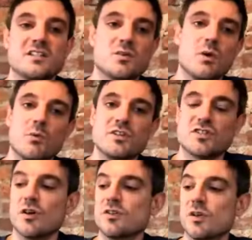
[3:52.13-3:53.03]
So what we
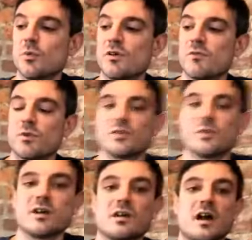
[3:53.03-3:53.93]
showed you, we're
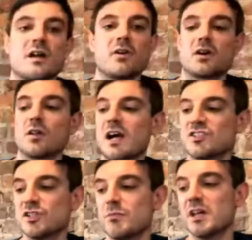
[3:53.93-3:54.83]
doing kind of our
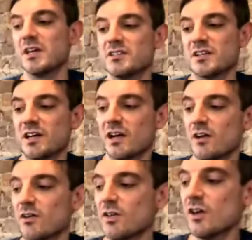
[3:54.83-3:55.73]
kolache minis, and again
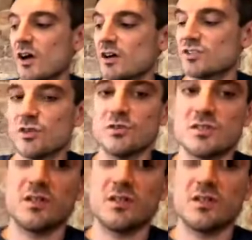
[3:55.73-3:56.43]
I'll show it to